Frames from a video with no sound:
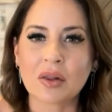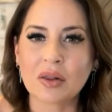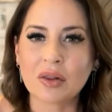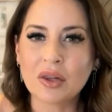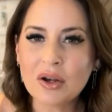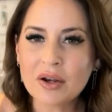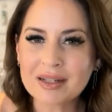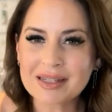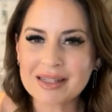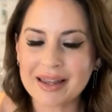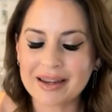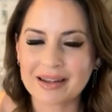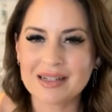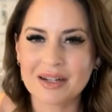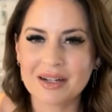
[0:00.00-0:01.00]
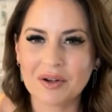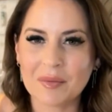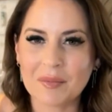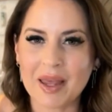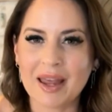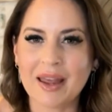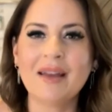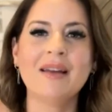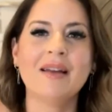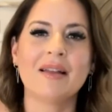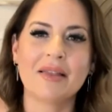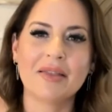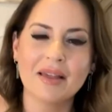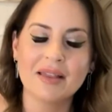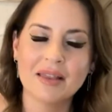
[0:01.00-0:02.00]
looks like a different me
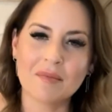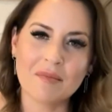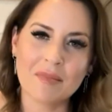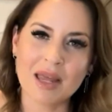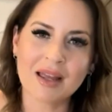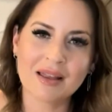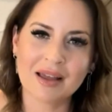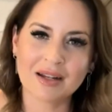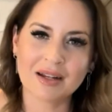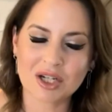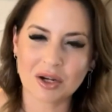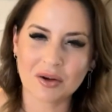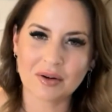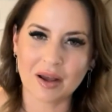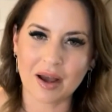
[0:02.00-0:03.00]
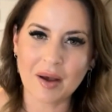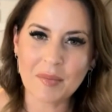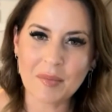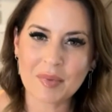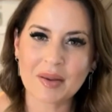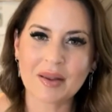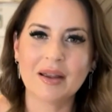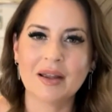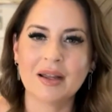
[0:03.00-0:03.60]
than the me that showed up